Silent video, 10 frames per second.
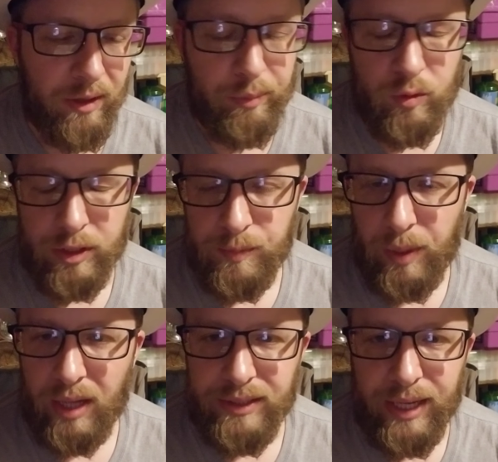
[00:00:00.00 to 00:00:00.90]
between his
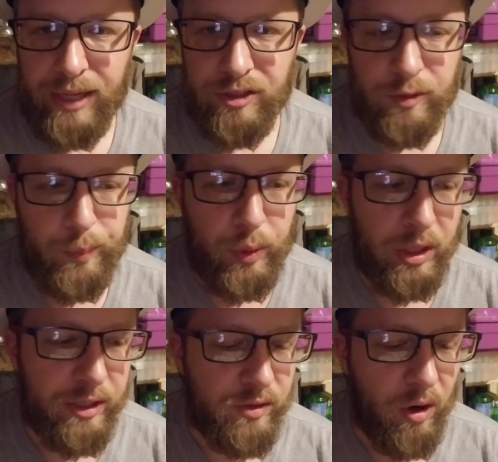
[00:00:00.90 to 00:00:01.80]
podcast, his
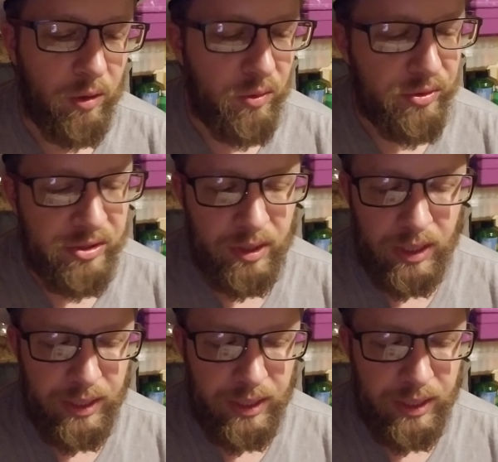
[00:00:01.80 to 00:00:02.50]
book, his articles.